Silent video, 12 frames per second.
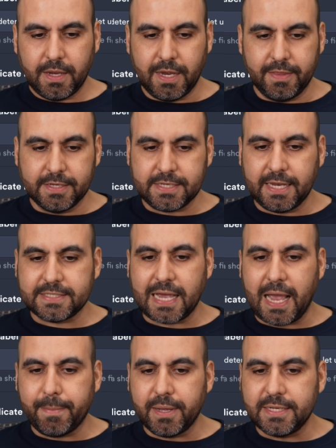In this case,
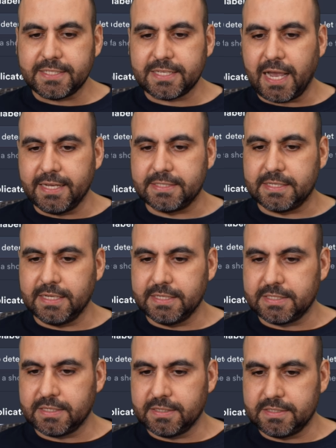I'm going to size
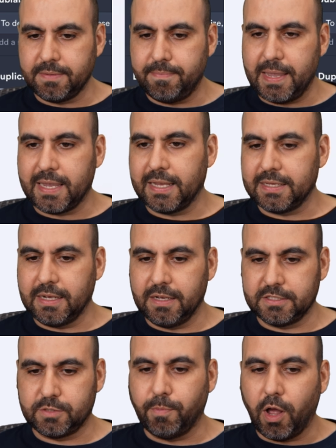this to make it
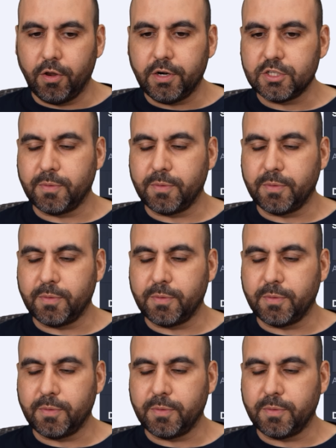uh, smaller.